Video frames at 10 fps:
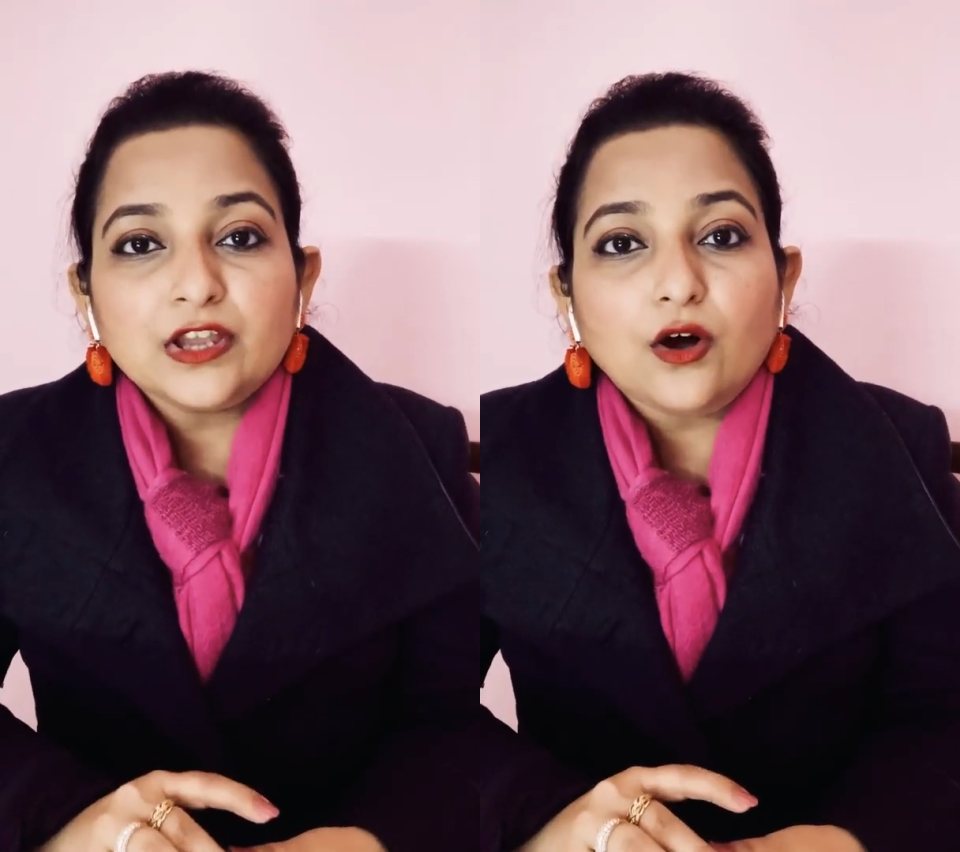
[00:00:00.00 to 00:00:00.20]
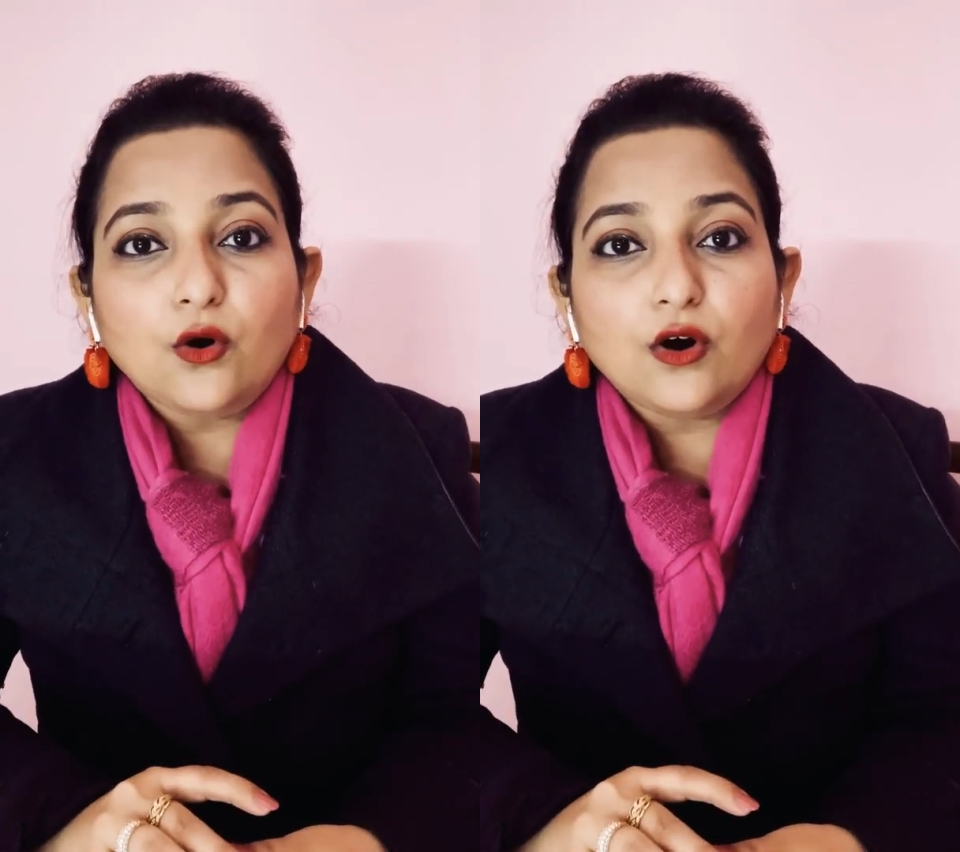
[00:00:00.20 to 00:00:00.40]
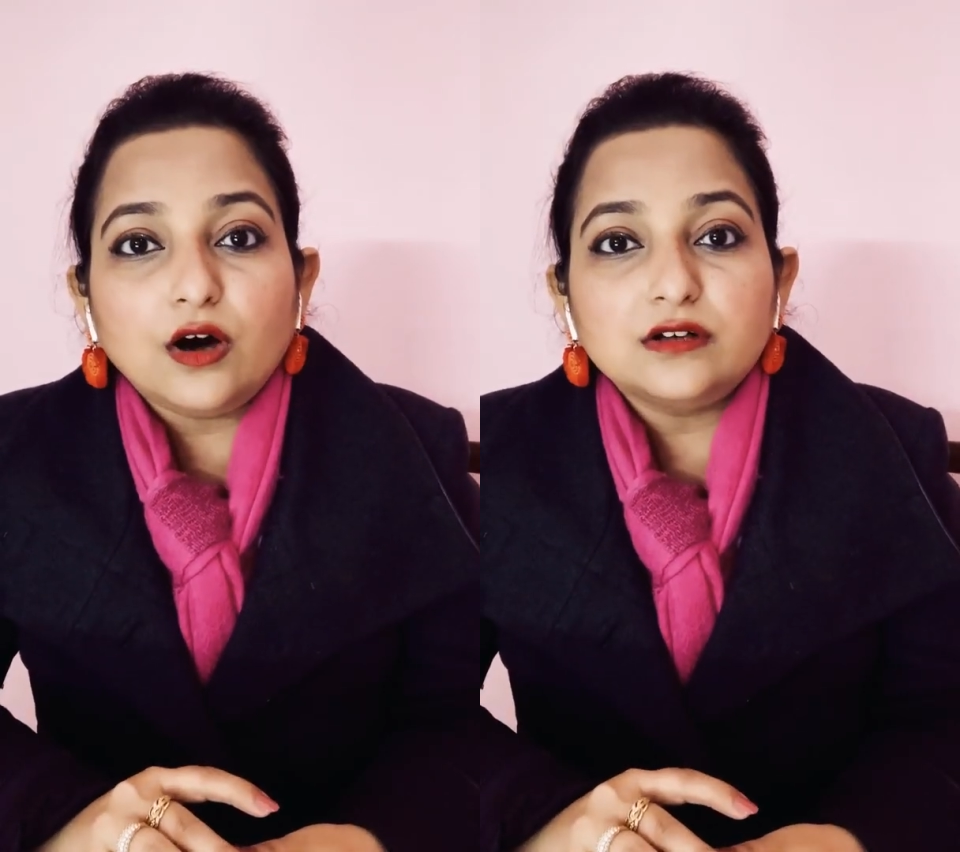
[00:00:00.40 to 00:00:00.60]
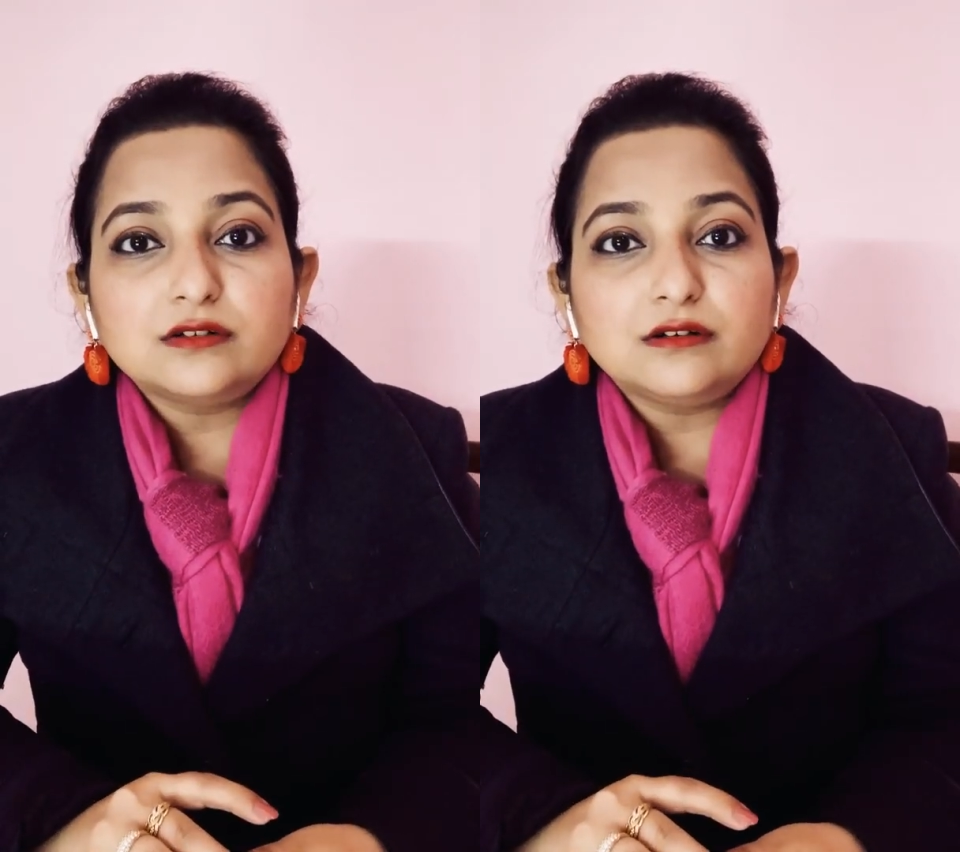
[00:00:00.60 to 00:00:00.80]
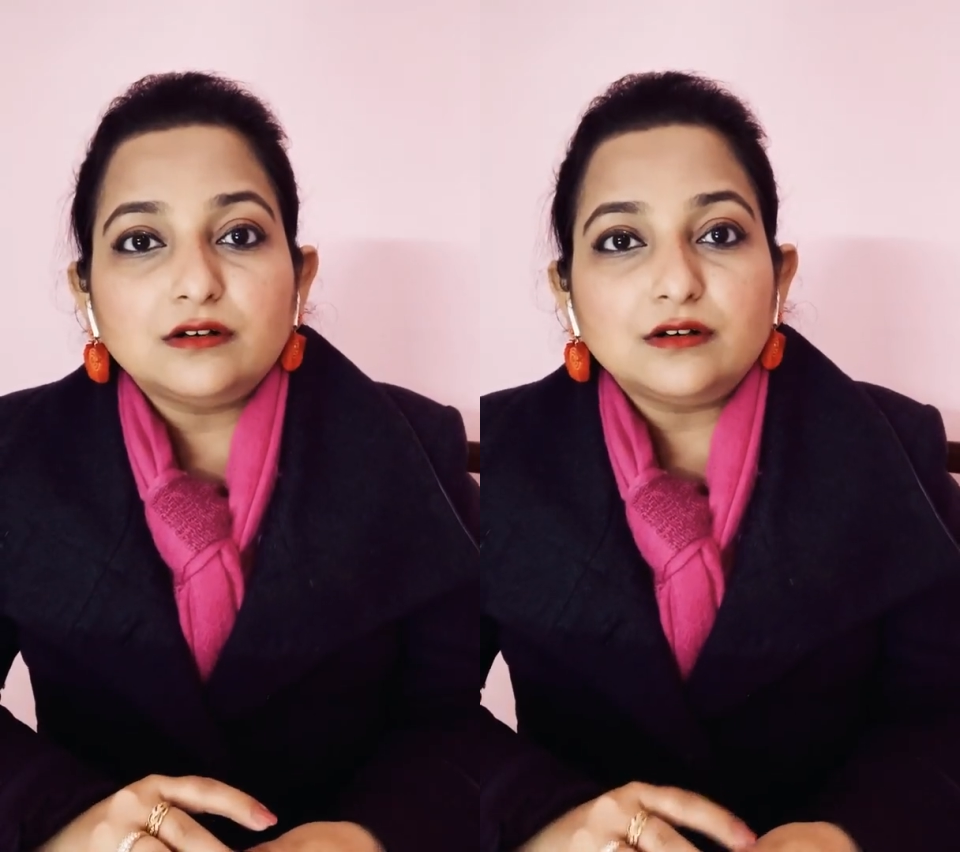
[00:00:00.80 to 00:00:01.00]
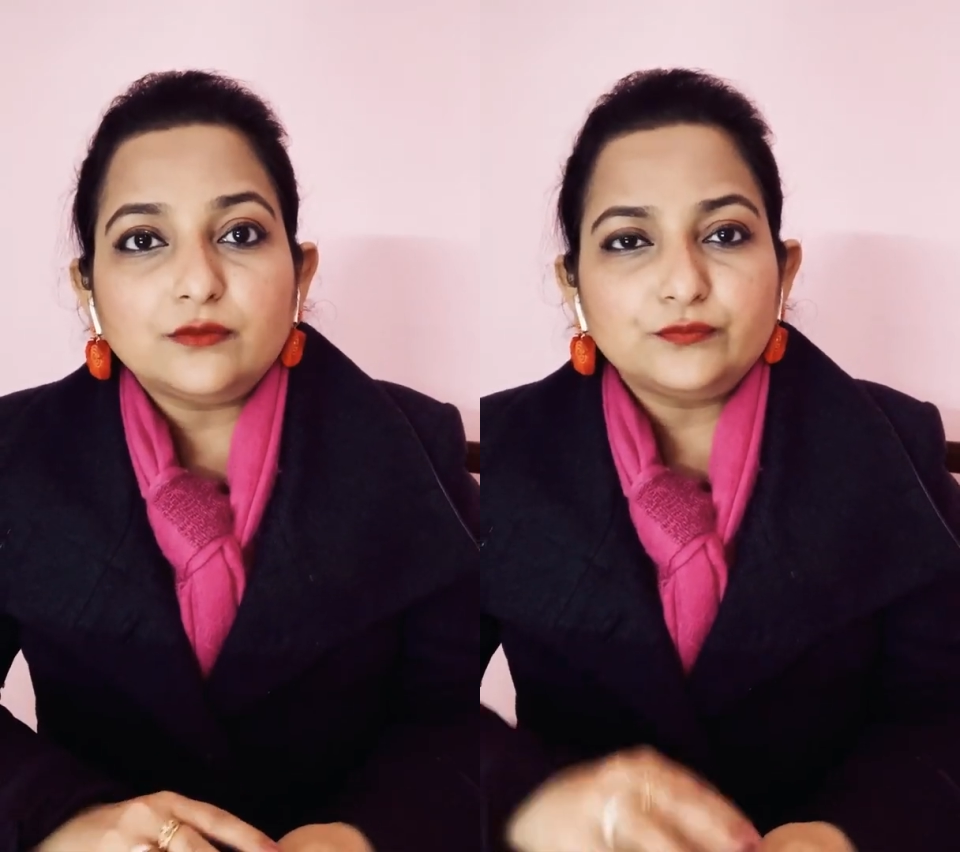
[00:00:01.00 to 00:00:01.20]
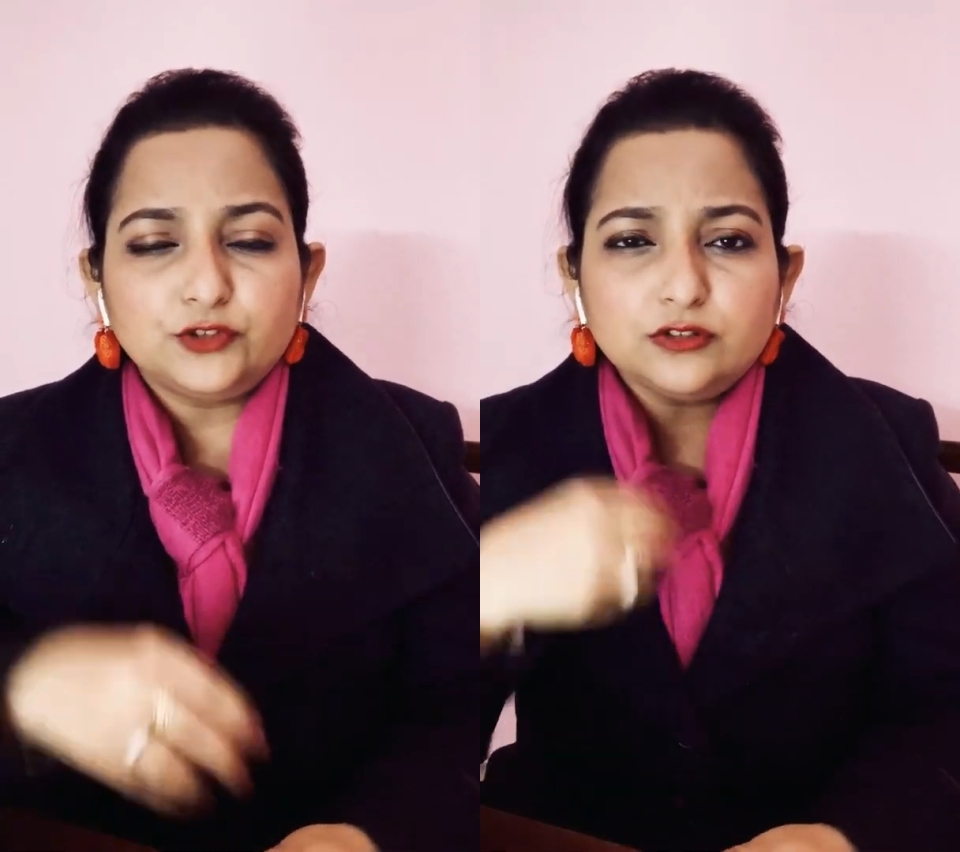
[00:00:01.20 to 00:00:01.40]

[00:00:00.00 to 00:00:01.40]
Or so